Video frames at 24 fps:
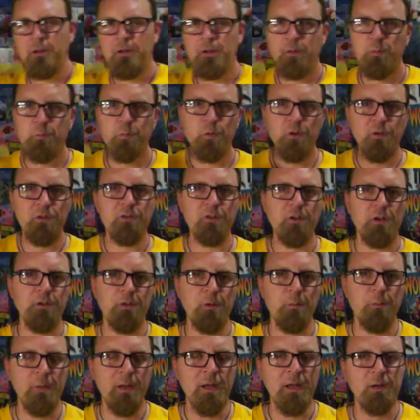
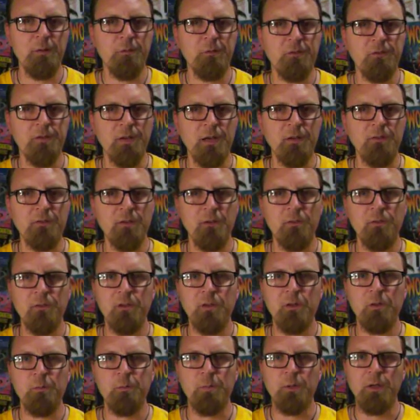print-on-demand sites out
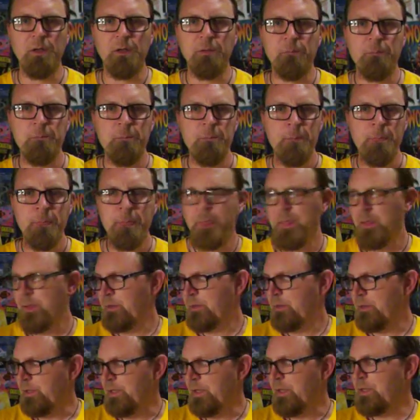there, but
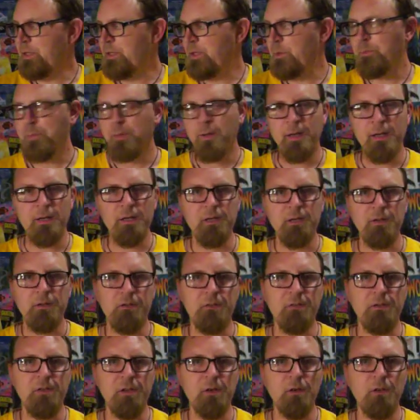IndiePlanet
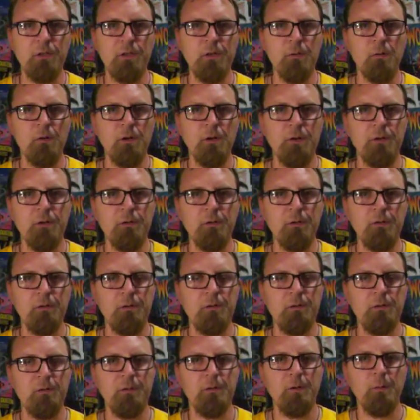is the only one.
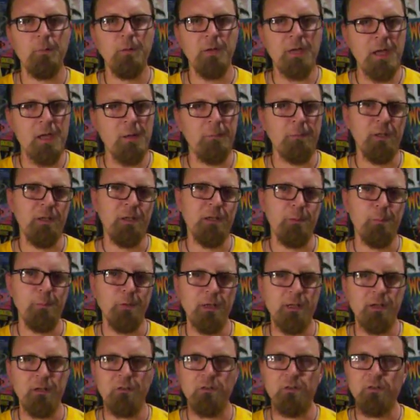Kablam,
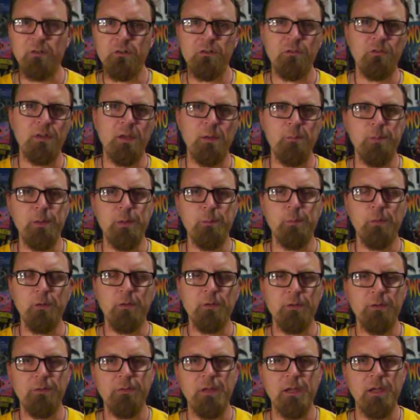IndiePlanet, they're the same
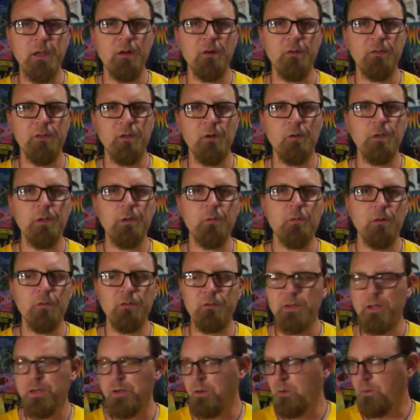people. They are the only ones
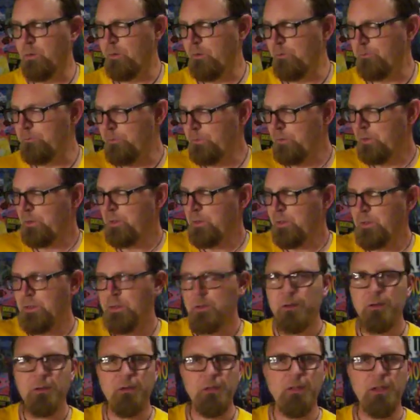I know of
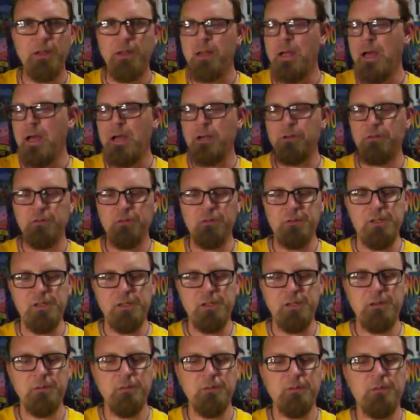that
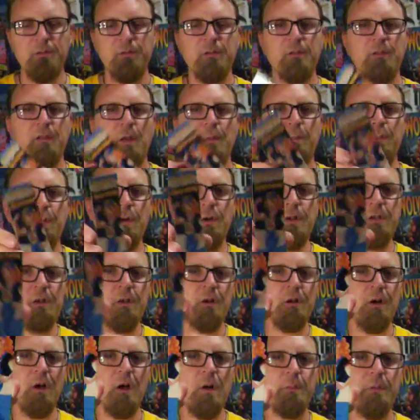actually, they'll print your
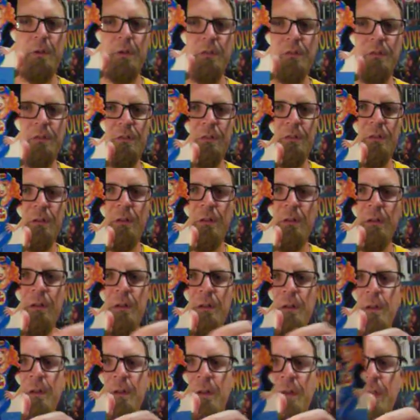comics,
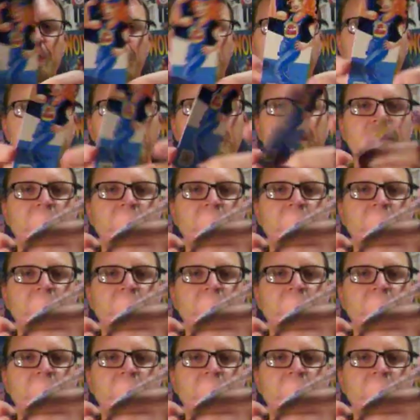and then